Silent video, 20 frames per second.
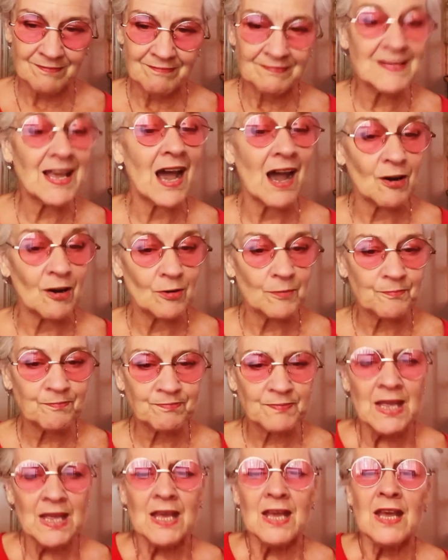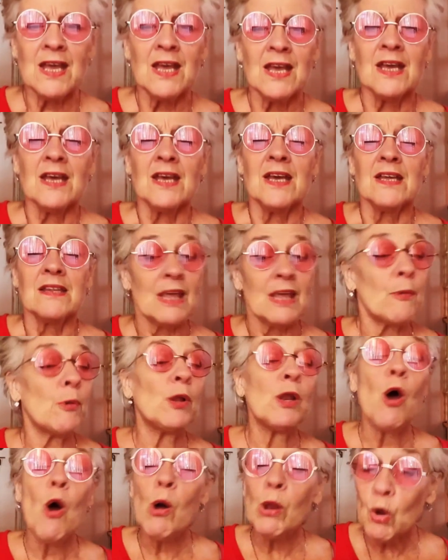"Now, they
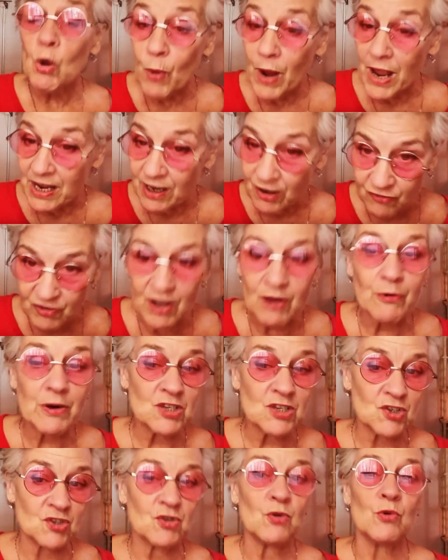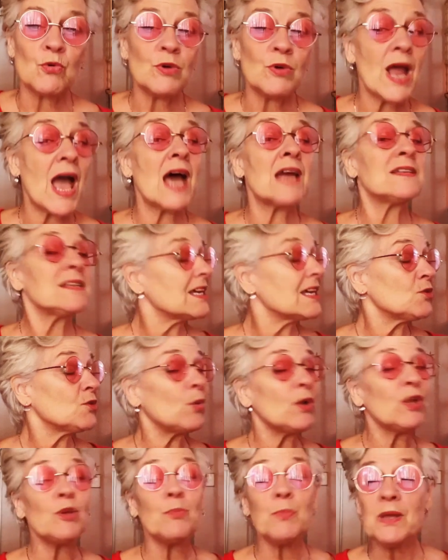will all awake very soon, and it
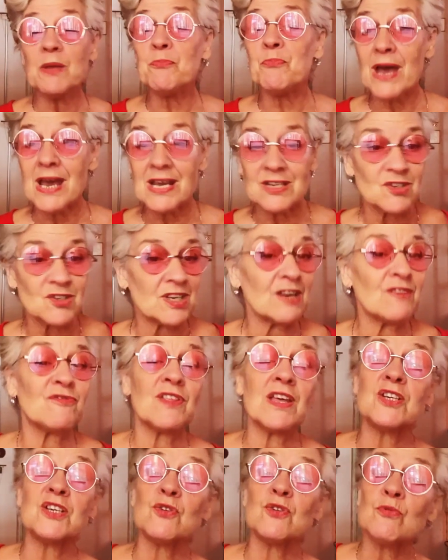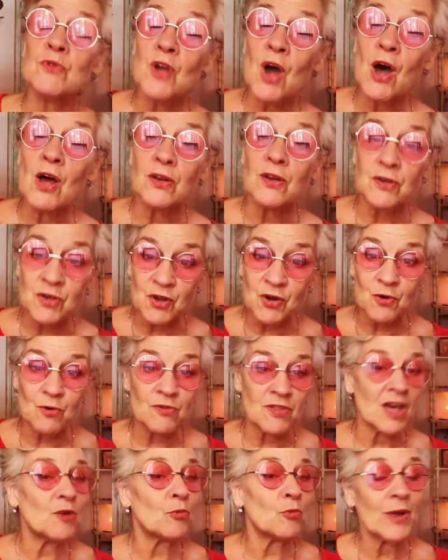will be best if they do not know
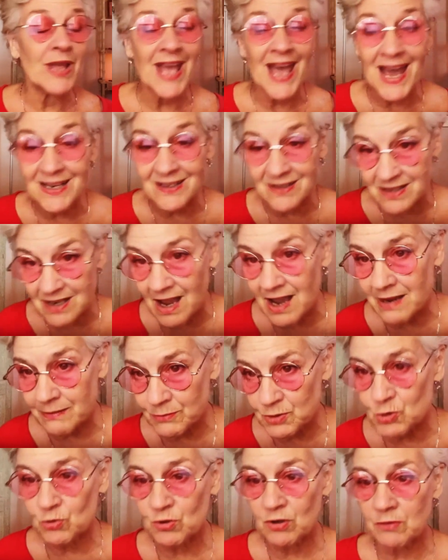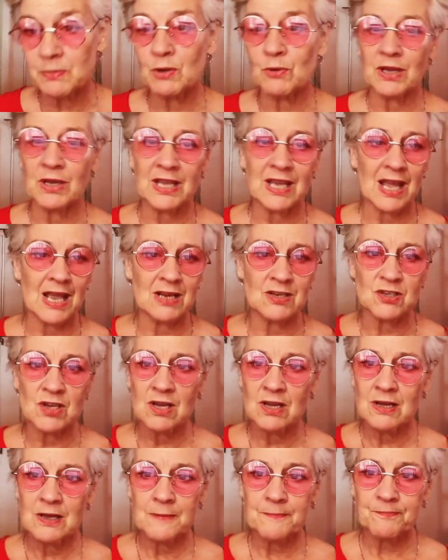that we had time to communicate.
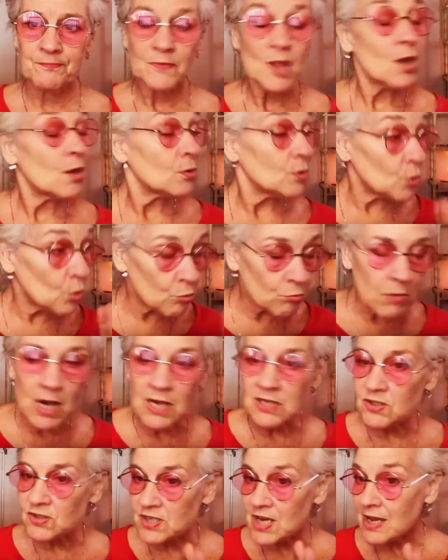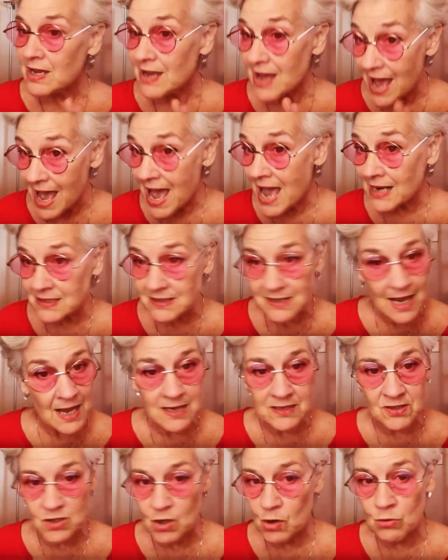You must act
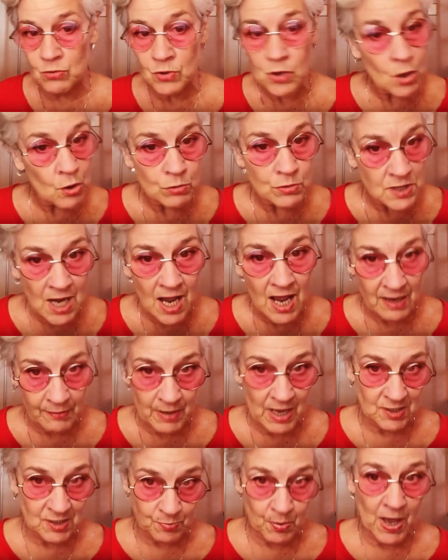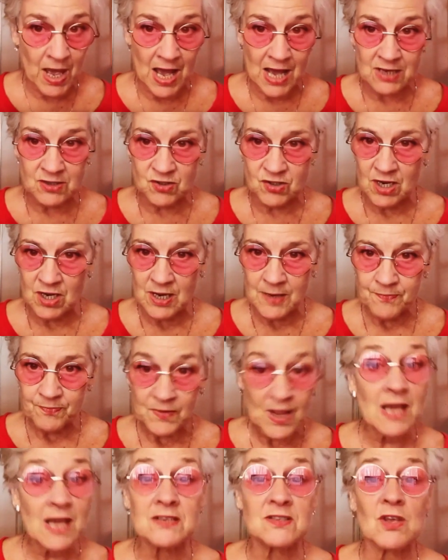as though no time has passed,
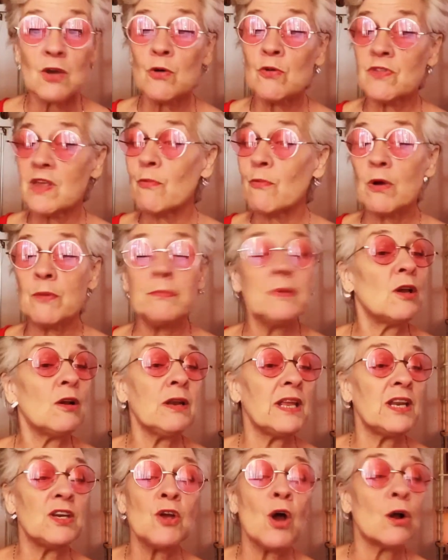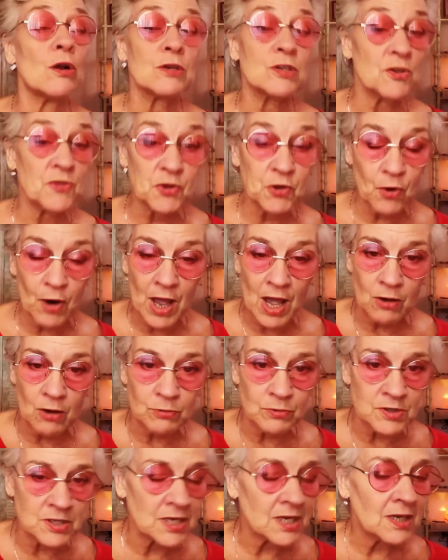as though they were merely knocked to the
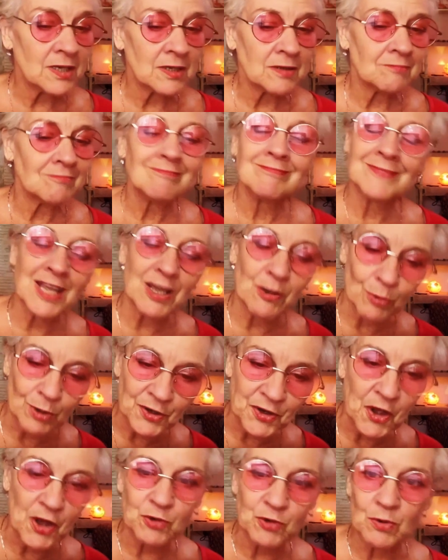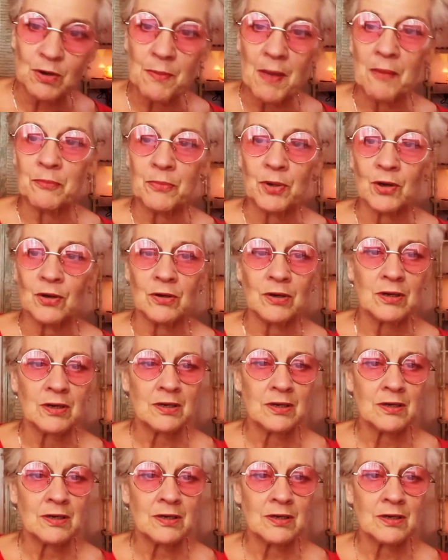ground. They will not remember."